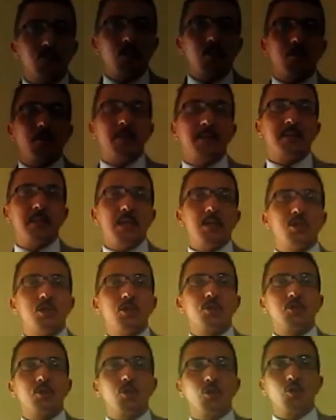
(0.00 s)

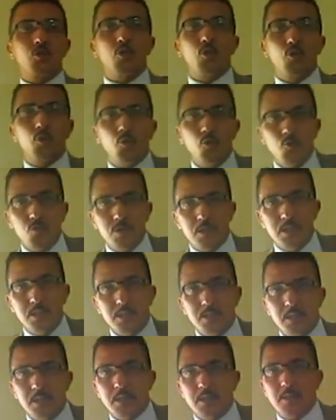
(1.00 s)
recommendations or
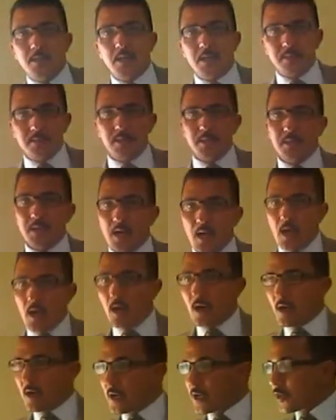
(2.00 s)
conclusions that
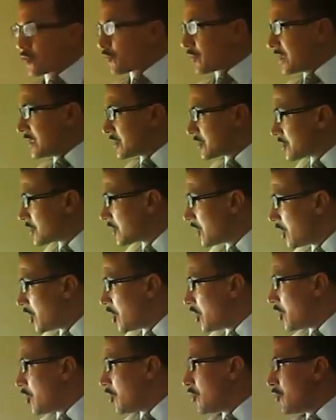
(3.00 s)
are reached.
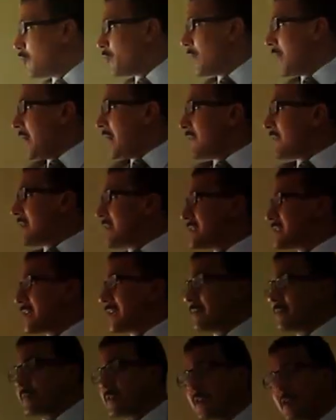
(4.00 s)
We'll have an
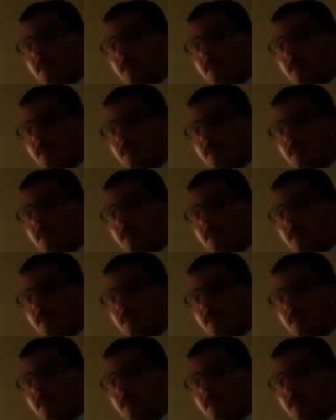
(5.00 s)
example